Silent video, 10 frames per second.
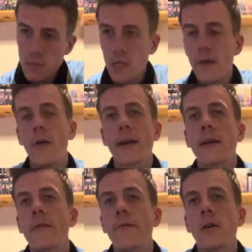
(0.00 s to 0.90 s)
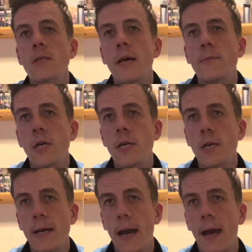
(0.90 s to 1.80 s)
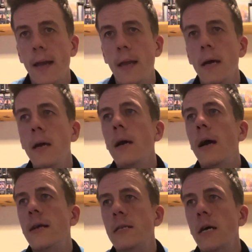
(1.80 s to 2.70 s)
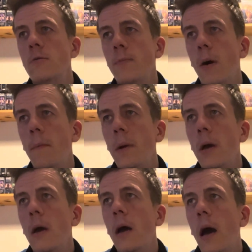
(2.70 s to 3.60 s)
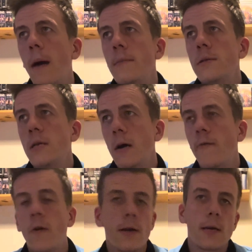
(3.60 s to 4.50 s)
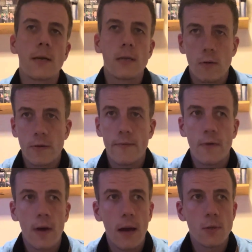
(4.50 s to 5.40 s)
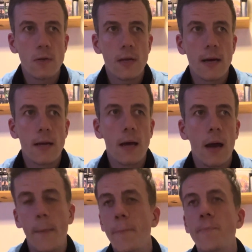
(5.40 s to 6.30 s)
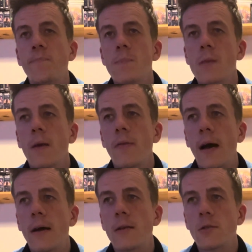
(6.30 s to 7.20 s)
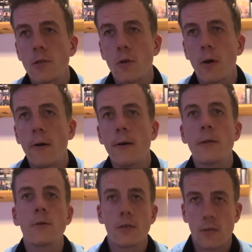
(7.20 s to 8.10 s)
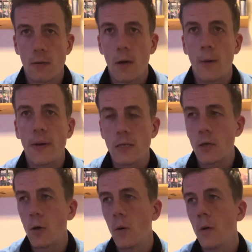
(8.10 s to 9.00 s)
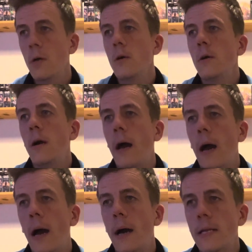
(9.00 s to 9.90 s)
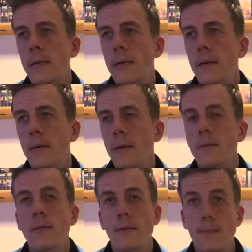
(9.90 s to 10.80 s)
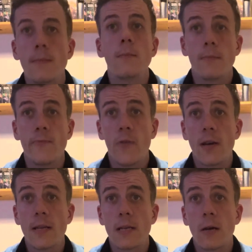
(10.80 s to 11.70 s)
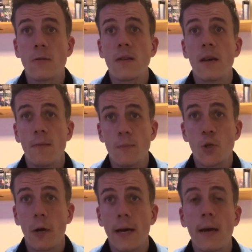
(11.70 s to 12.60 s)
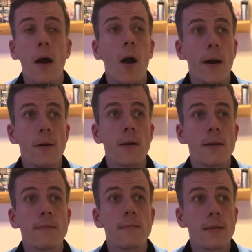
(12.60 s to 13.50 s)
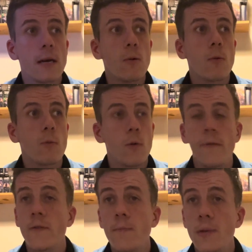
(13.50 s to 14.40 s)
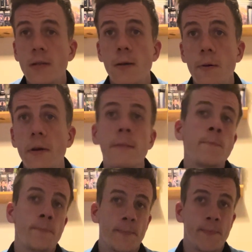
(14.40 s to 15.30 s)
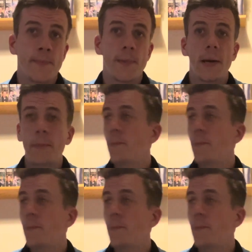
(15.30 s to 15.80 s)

Frankie confronts JJ again and tells her mum. Frankie tells Suzanne that she's not going, she's going back to school. And Frankie tells him straight, I'm gonna tell what you've been doing. Yeah.